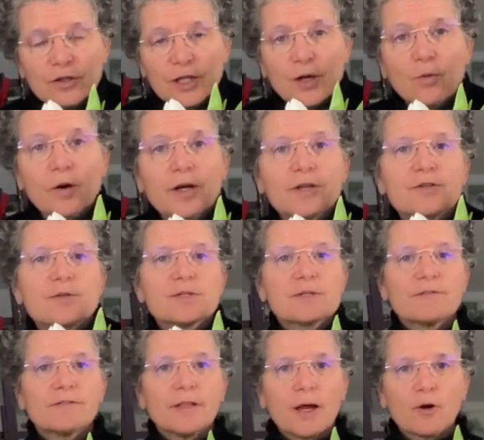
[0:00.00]
they want to do
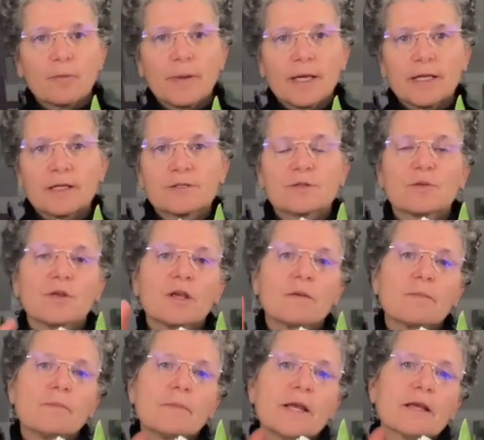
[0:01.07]
some flower painting, so they
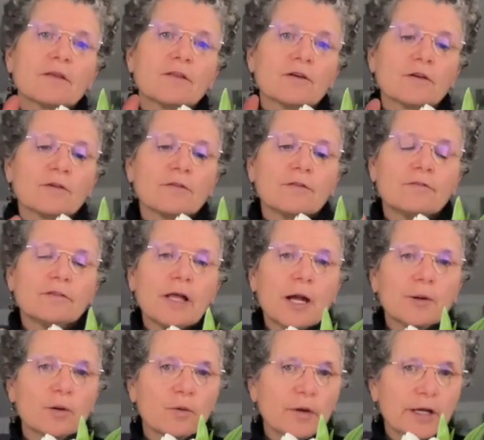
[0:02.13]
make their
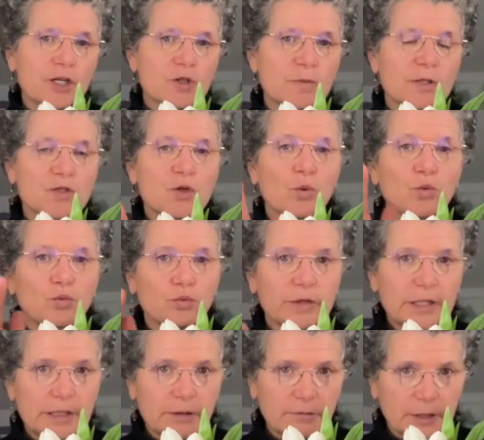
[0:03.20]
flower arrangements
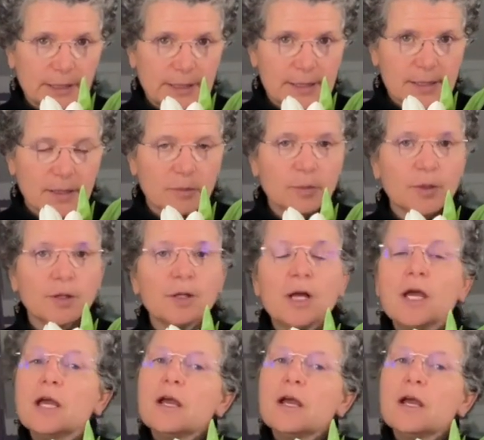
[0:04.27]
really, really simple.